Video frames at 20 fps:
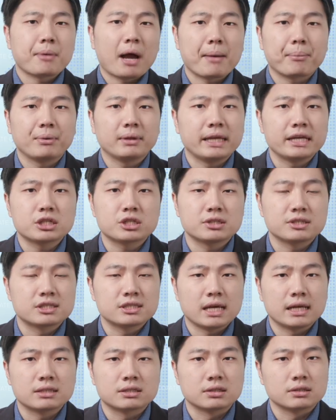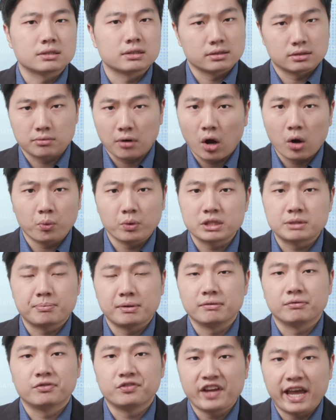population census has always
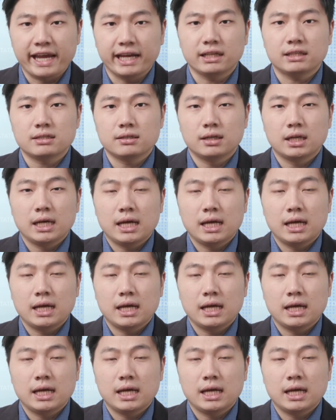been faked.